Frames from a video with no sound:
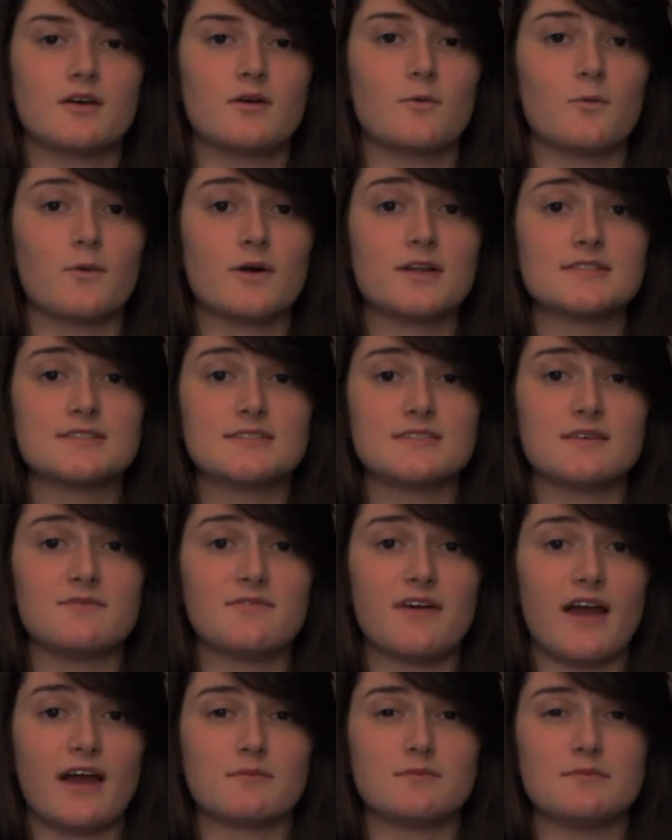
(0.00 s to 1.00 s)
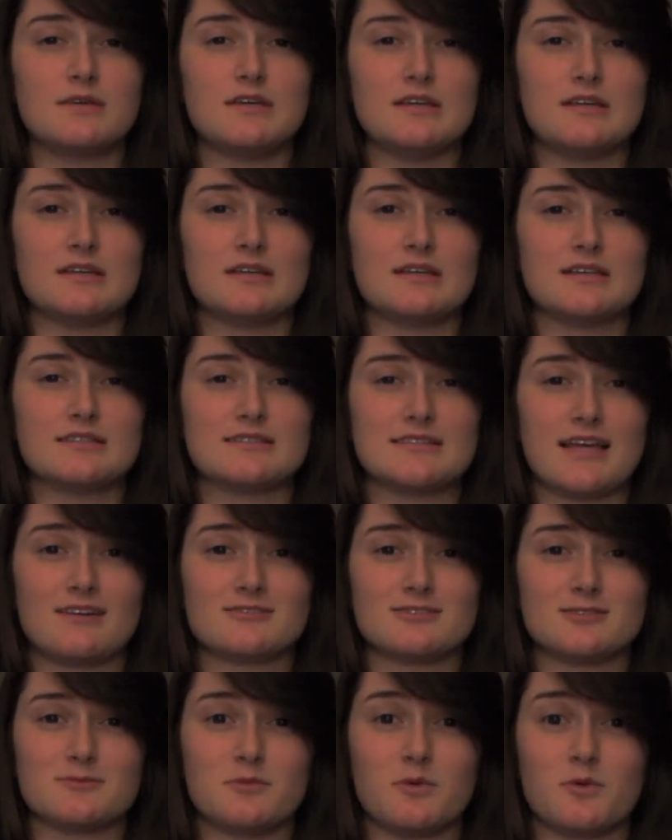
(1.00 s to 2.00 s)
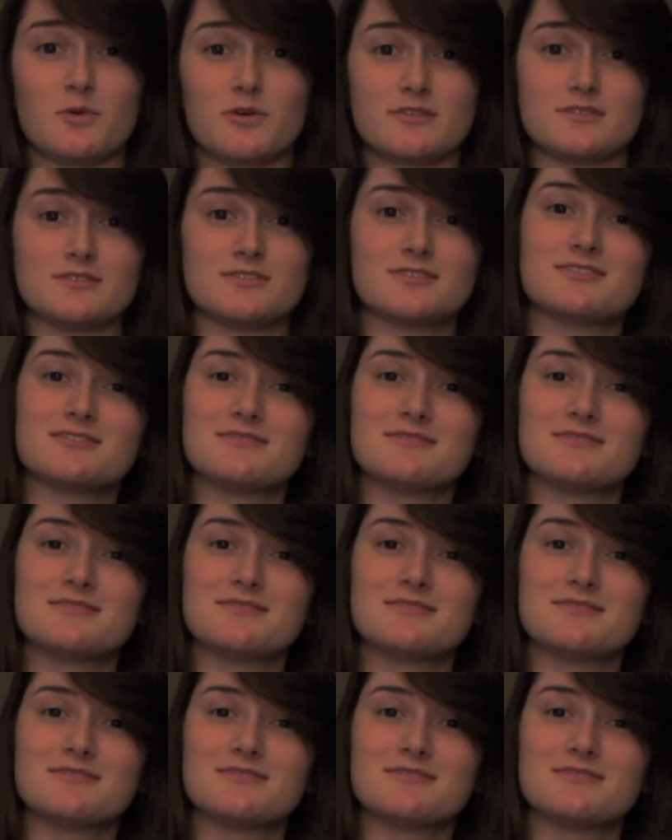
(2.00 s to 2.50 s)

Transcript: What does SimVac mean? It sounds important.